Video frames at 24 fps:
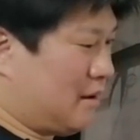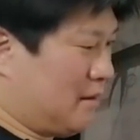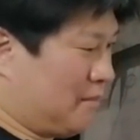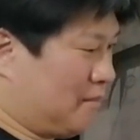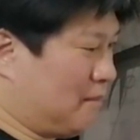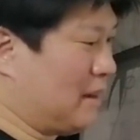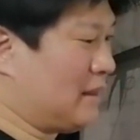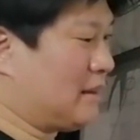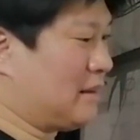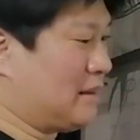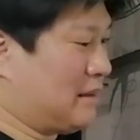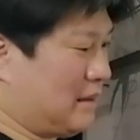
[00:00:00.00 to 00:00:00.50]

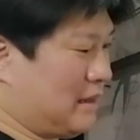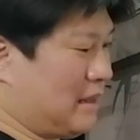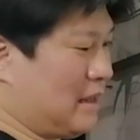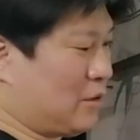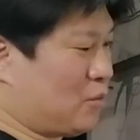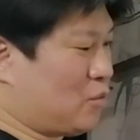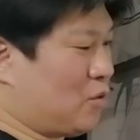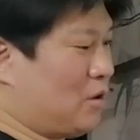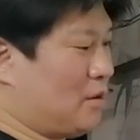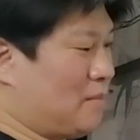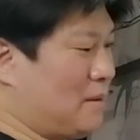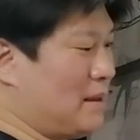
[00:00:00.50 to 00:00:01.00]
But
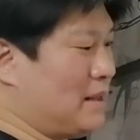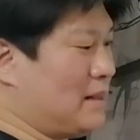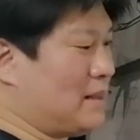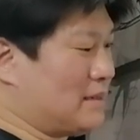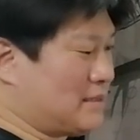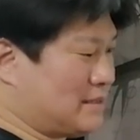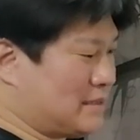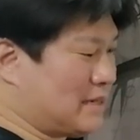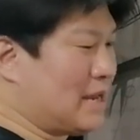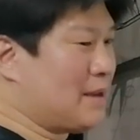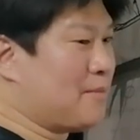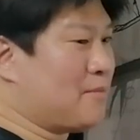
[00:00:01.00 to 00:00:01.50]
it will be the
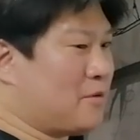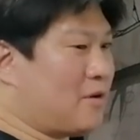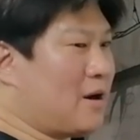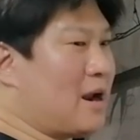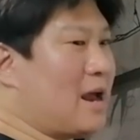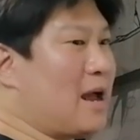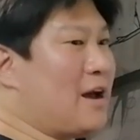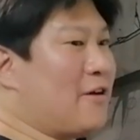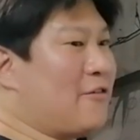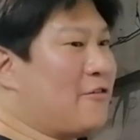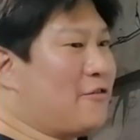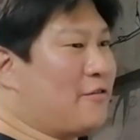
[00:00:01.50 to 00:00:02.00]
same
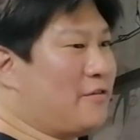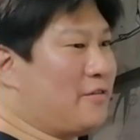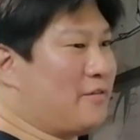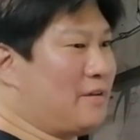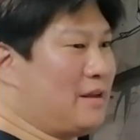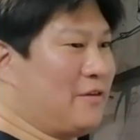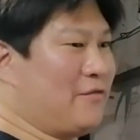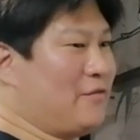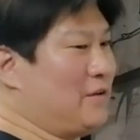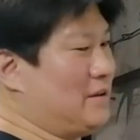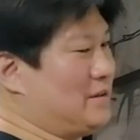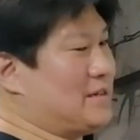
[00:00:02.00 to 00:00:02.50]
graph
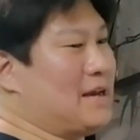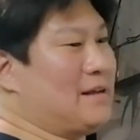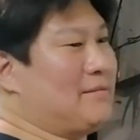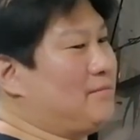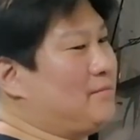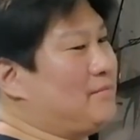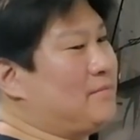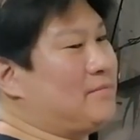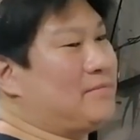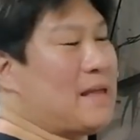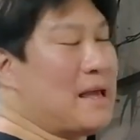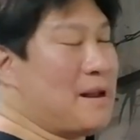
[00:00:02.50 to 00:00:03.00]
if it's at
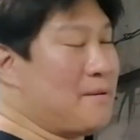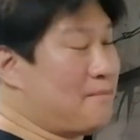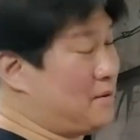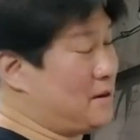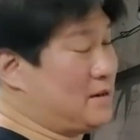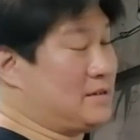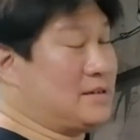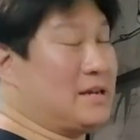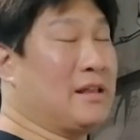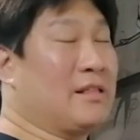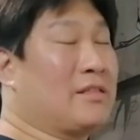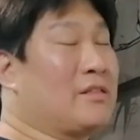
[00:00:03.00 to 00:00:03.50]
10%
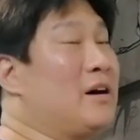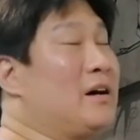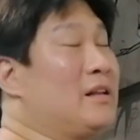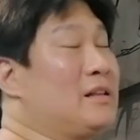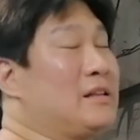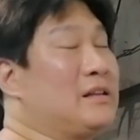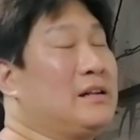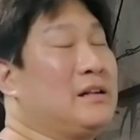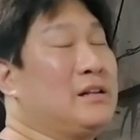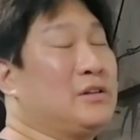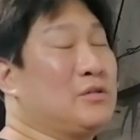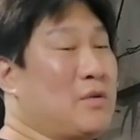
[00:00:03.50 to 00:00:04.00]

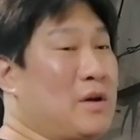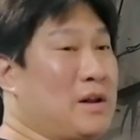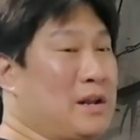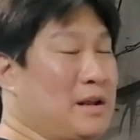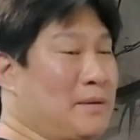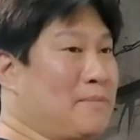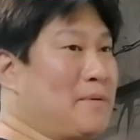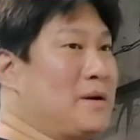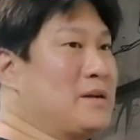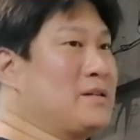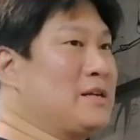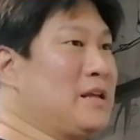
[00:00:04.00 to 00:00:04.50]
throttle,
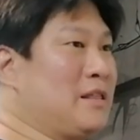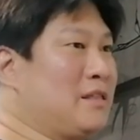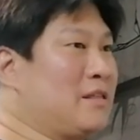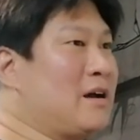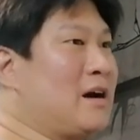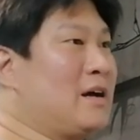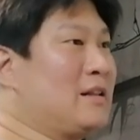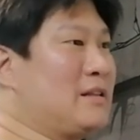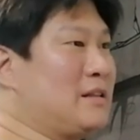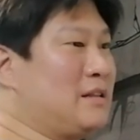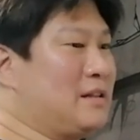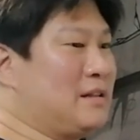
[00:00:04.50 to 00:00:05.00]
20%
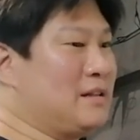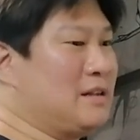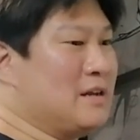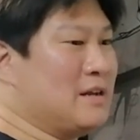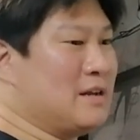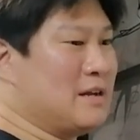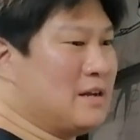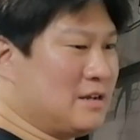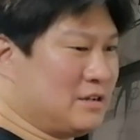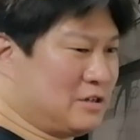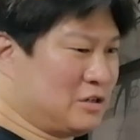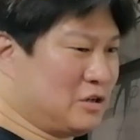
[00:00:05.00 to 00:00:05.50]
throttle.
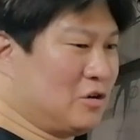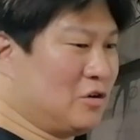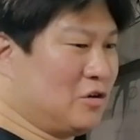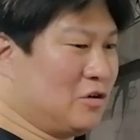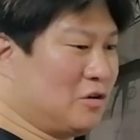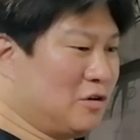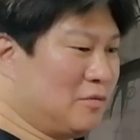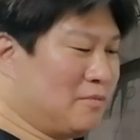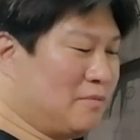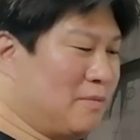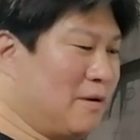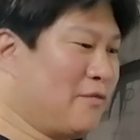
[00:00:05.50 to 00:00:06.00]

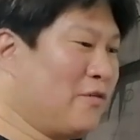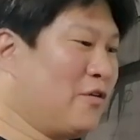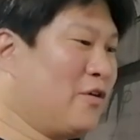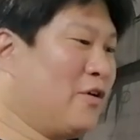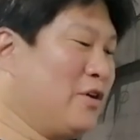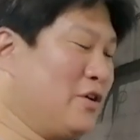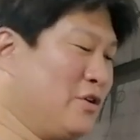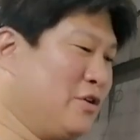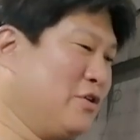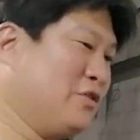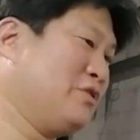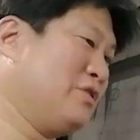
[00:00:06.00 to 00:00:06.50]
So
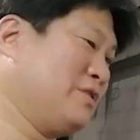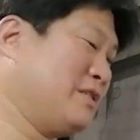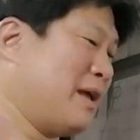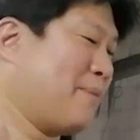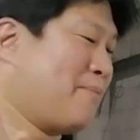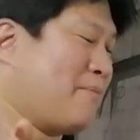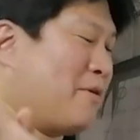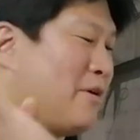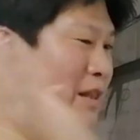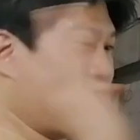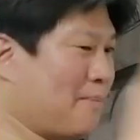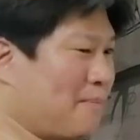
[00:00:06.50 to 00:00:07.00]
before, you used to
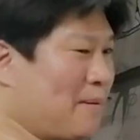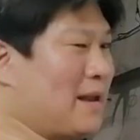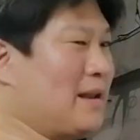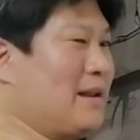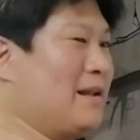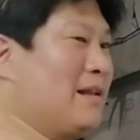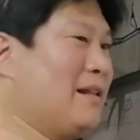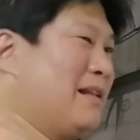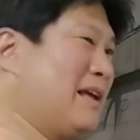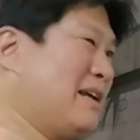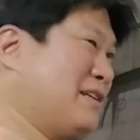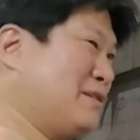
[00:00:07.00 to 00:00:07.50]
step on the
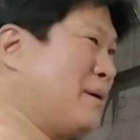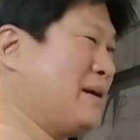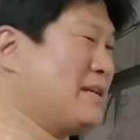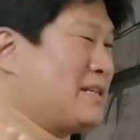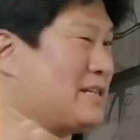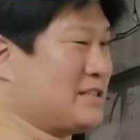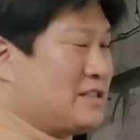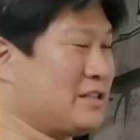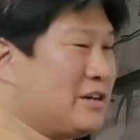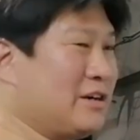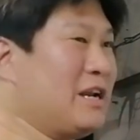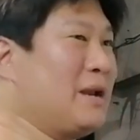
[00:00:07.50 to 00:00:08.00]
pedal as much
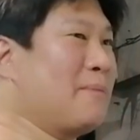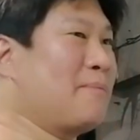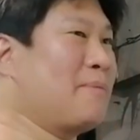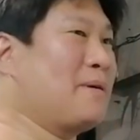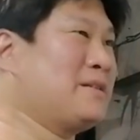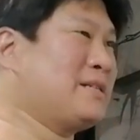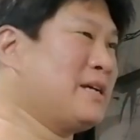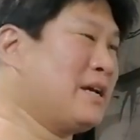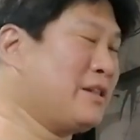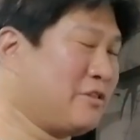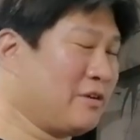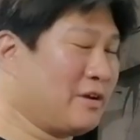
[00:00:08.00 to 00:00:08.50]
as
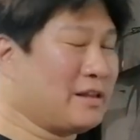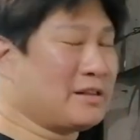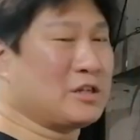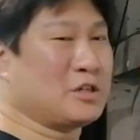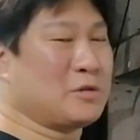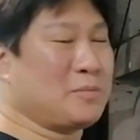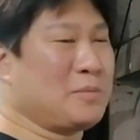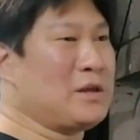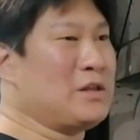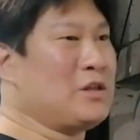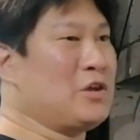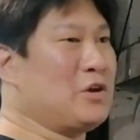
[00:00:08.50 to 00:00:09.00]
30% to get the
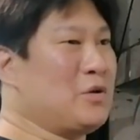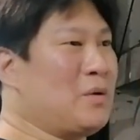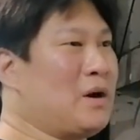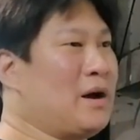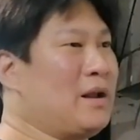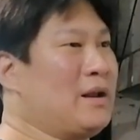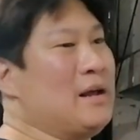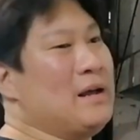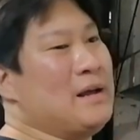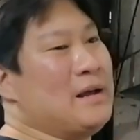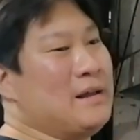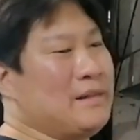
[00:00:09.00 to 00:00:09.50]
speed you
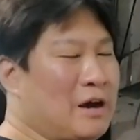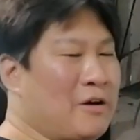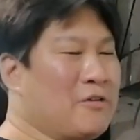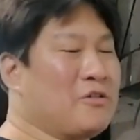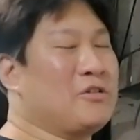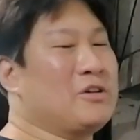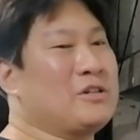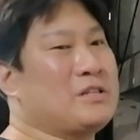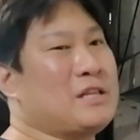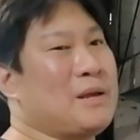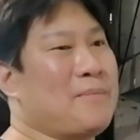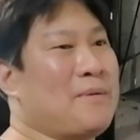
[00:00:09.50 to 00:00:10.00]
want. Now
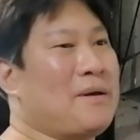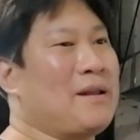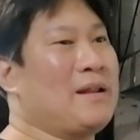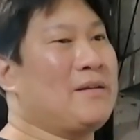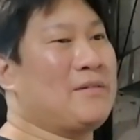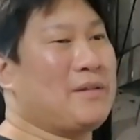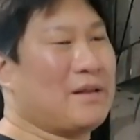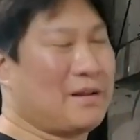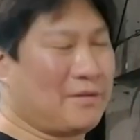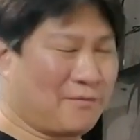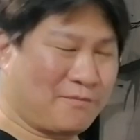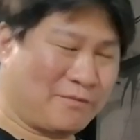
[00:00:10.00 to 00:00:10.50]
you can step at
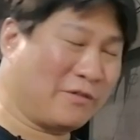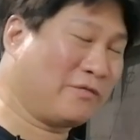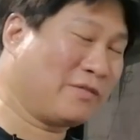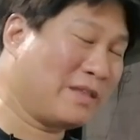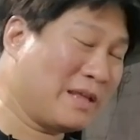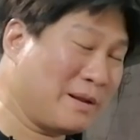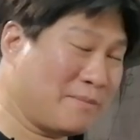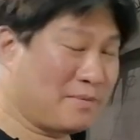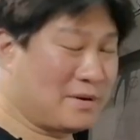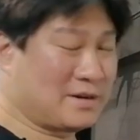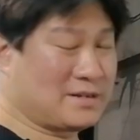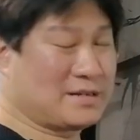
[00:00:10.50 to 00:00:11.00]
it at
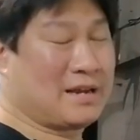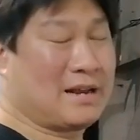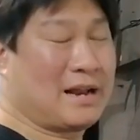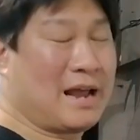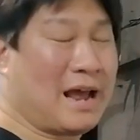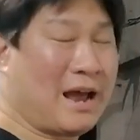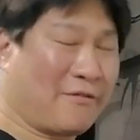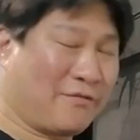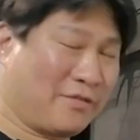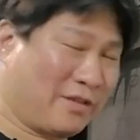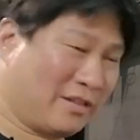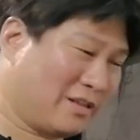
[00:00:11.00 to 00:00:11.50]
15%,
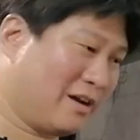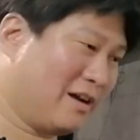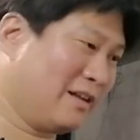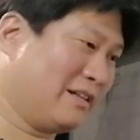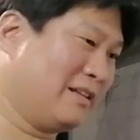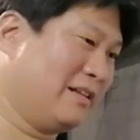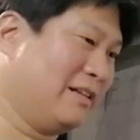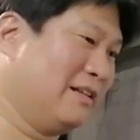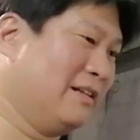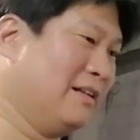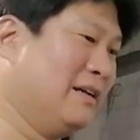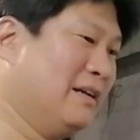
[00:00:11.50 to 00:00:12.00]
half the
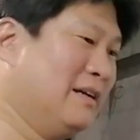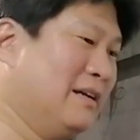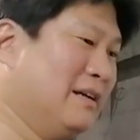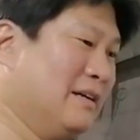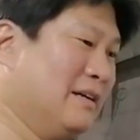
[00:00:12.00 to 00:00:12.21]
throttle.